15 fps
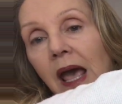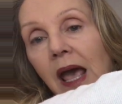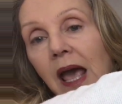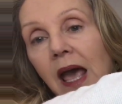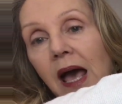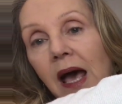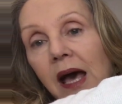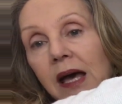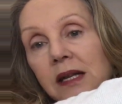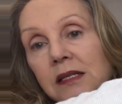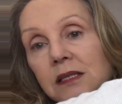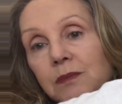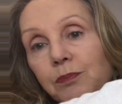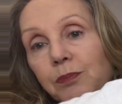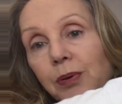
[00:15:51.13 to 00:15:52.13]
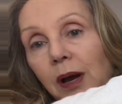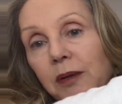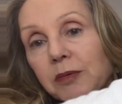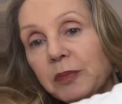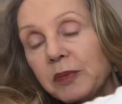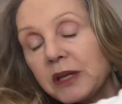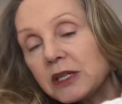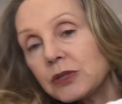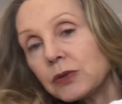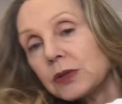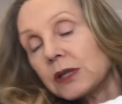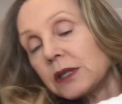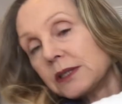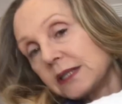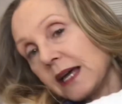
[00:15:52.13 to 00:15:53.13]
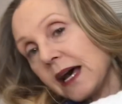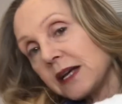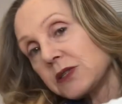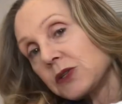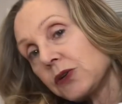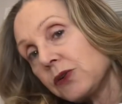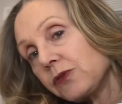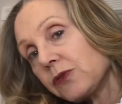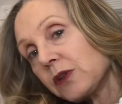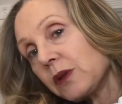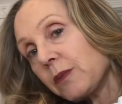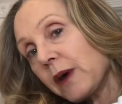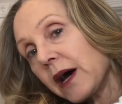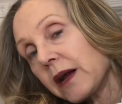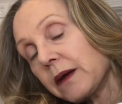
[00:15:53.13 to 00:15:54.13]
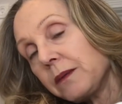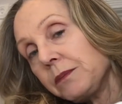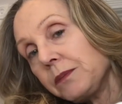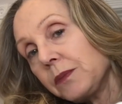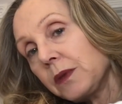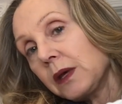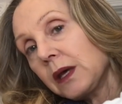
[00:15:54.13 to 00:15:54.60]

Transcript: and probably do a little tassel for the bottom